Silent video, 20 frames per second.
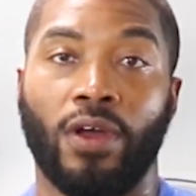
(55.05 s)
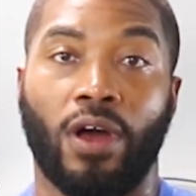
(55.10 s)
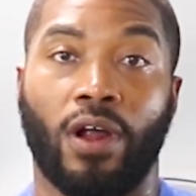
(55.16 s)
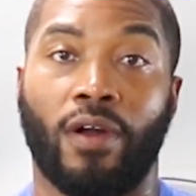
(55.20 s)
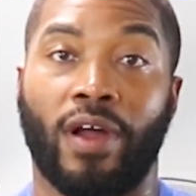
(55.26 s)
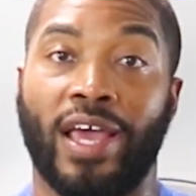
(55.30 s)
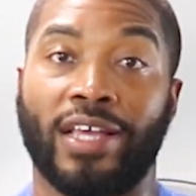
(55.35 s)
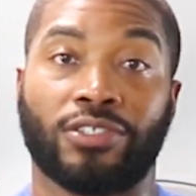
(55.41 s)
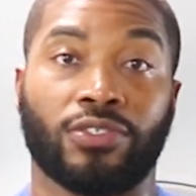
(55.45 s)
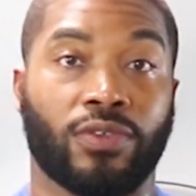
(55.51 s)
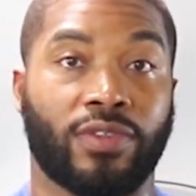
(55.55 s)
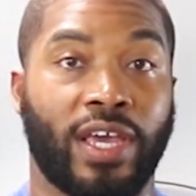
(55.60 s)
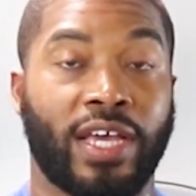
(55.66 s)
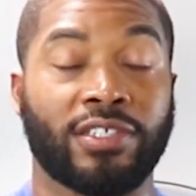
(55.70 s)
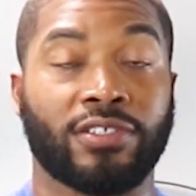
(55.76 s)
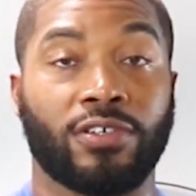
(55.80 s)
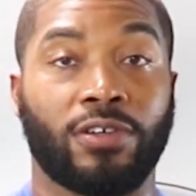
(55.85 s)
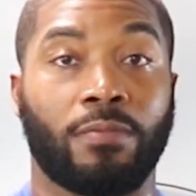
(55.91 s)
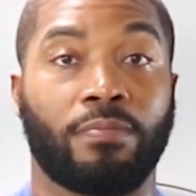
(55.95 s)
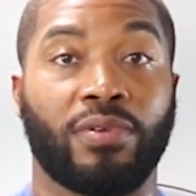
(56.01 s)
All right, so
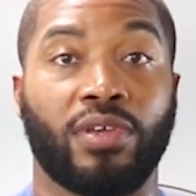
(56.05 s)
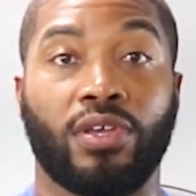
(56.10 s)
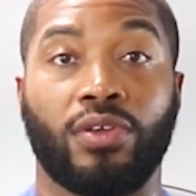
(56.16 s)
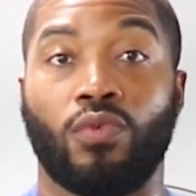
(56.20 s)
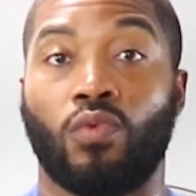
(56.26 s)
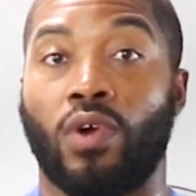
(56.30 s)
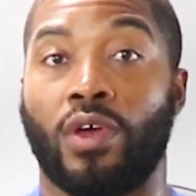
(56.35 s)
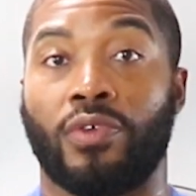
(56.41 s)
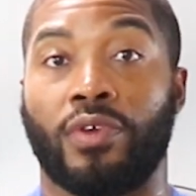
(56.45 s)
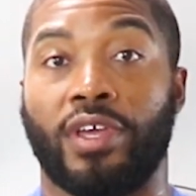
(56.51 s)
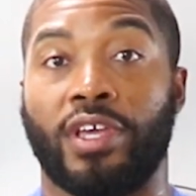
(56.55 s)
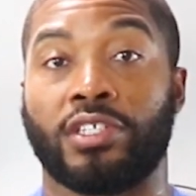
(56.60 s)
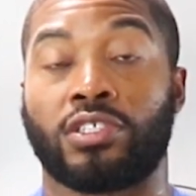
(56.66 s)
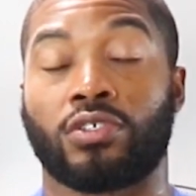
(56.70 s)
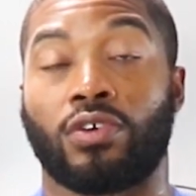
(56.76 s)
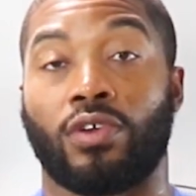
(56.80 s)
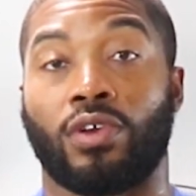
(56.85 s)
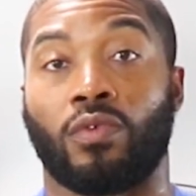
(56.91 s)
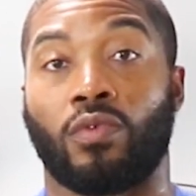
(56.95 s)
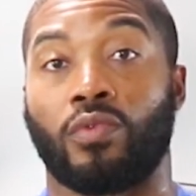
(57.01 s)
that's going to be whether it's
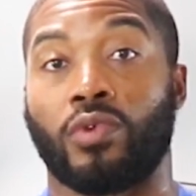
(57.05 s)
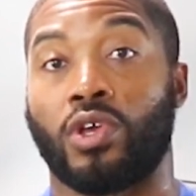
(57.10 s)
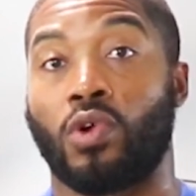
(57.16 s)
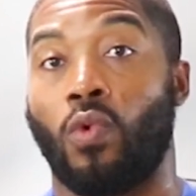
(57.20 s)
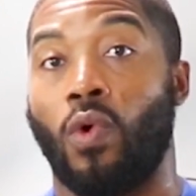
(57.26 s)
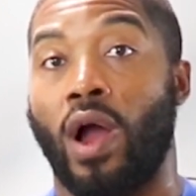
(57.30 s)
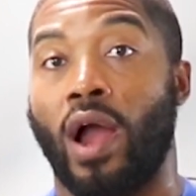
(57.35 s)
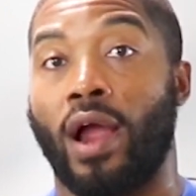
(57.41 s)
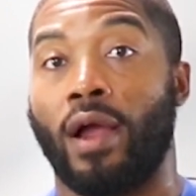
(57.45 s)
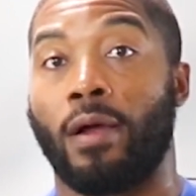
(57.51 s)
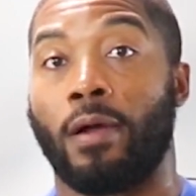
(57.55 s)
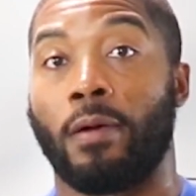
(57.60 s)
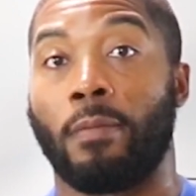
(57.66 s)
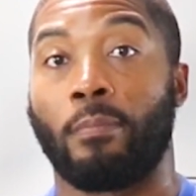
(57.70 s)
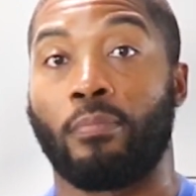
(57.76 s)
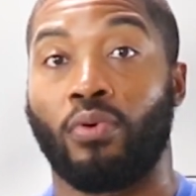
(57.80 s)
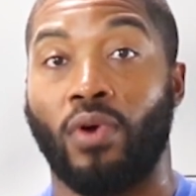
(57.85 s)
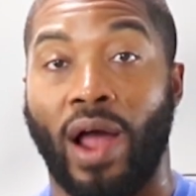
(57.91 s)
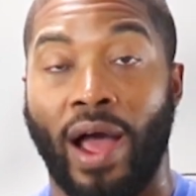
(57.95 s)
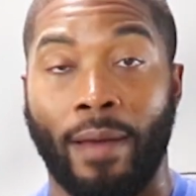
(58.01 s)
going to require
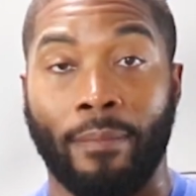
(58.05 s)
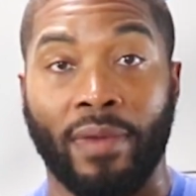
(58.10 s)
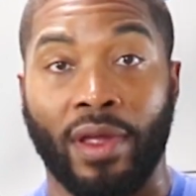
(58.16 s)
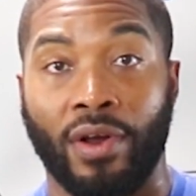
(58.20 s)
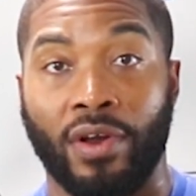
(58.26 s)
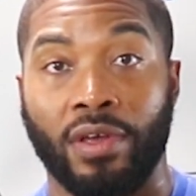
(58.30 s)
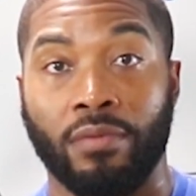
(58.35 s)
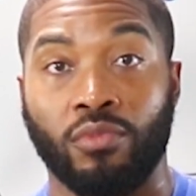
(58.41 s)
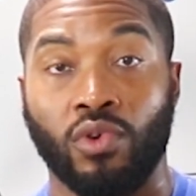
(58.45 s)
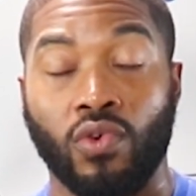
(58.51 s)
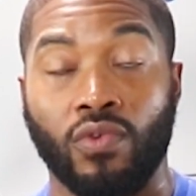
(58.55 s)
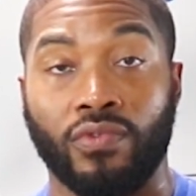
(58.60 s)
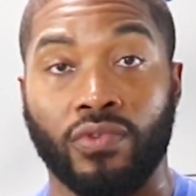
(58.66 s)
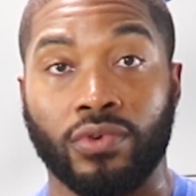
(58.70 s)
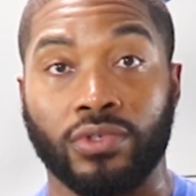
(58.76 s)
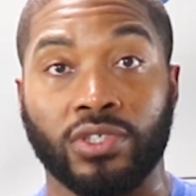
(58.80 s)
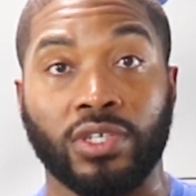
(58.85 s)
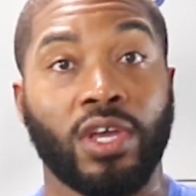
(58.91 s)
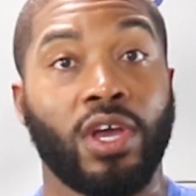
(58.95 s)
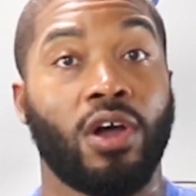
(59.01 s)
primary
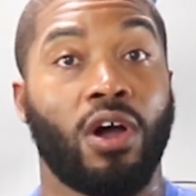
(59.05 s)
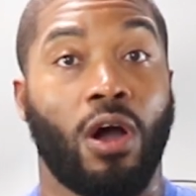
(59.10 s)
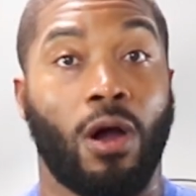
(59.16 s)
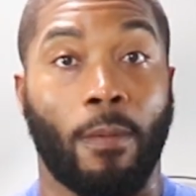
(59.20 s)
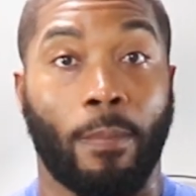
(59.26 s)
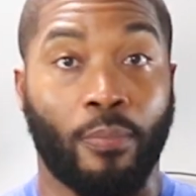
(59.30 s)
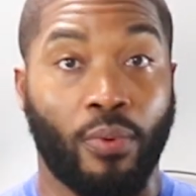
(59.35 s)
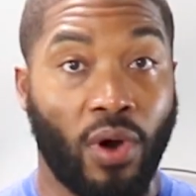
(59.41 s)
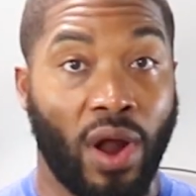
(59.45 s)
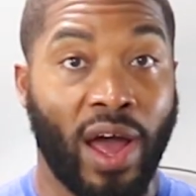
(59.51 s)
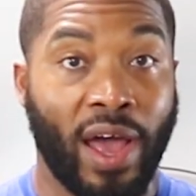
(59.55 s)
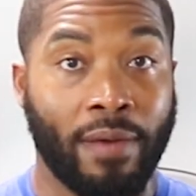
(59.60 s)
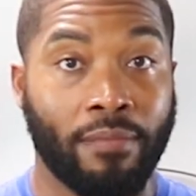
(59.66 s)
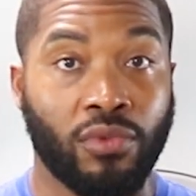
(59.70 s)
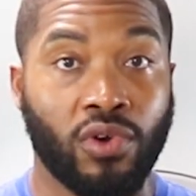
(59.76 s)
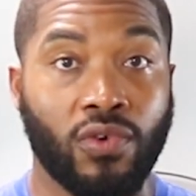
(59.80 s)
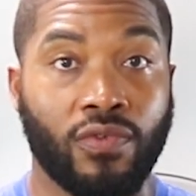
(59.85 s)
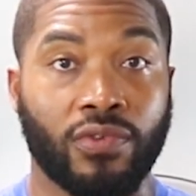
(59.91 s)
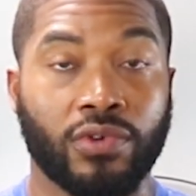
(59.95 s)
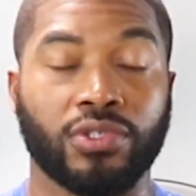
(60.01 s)
movers or prime
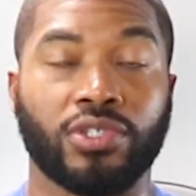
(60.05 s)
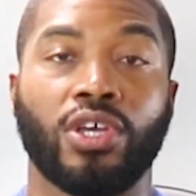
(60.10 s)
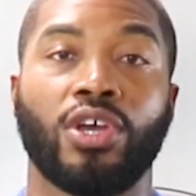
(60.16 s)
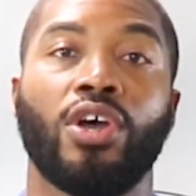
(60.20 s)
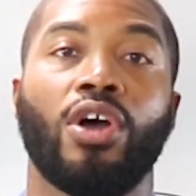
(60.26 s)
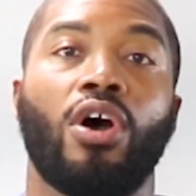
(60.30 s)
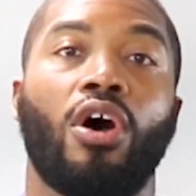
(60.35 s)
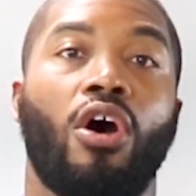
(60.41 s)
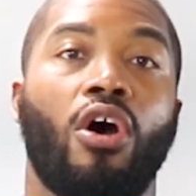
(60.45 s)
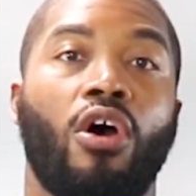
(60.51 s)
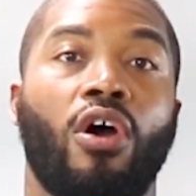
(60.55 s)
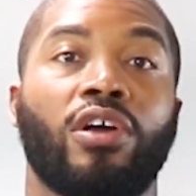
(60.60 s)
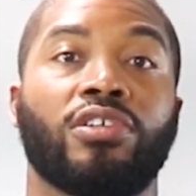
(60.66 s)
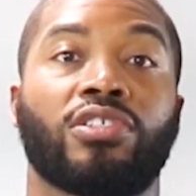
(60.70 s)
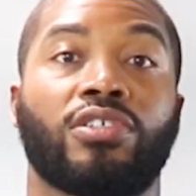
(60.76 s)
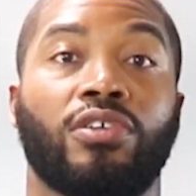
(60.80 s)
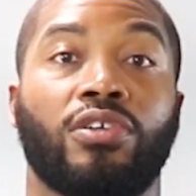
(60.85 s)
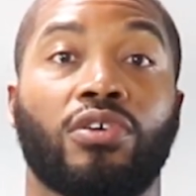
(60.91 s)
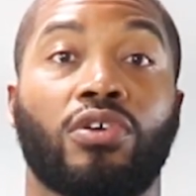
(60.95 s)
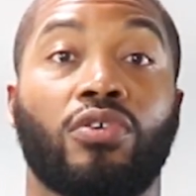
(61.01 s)
movers, or
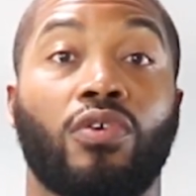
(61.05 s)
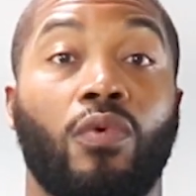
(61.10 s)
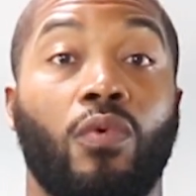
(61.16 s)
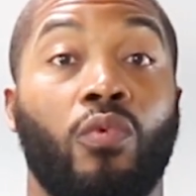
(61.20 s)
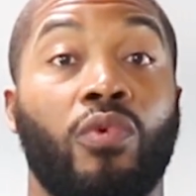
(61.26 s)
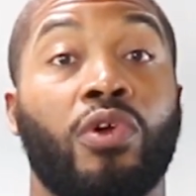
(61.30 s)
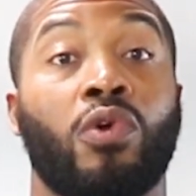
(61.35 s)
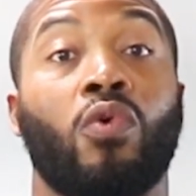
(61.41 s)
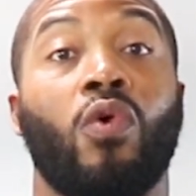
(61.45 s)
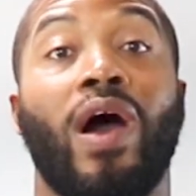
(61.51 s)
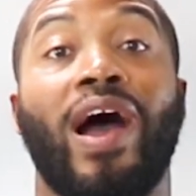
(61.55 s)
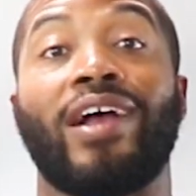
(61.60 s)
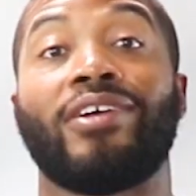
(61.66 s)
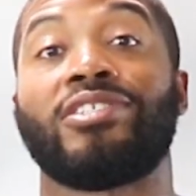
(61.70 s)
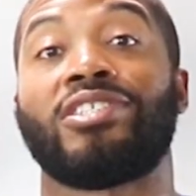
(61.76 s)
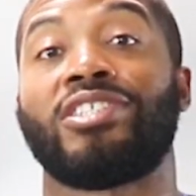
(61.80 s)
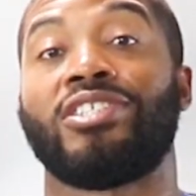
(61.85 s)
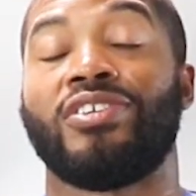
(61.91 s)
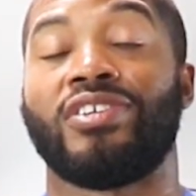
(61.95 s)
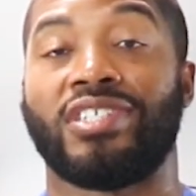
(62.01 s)
it's going to require
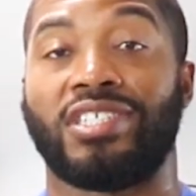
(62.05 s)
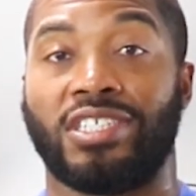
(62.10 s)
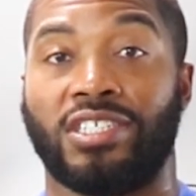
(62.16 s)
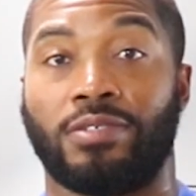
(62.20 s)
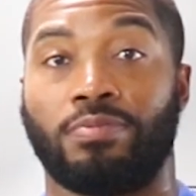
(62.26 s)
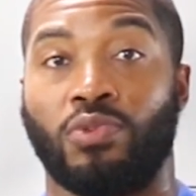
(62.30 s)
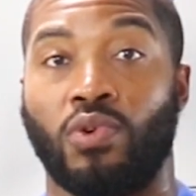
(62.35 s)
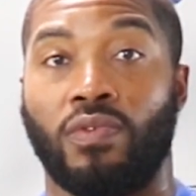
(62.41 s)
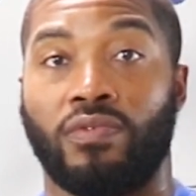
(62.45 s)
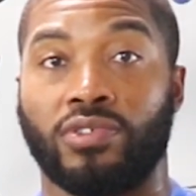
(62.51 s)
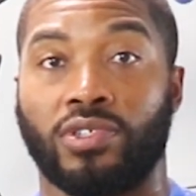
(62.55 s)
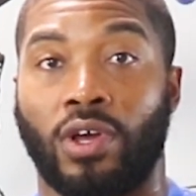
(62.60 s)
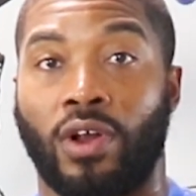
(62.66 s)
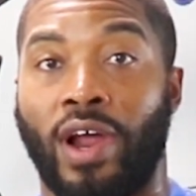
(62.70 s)
synergist movers.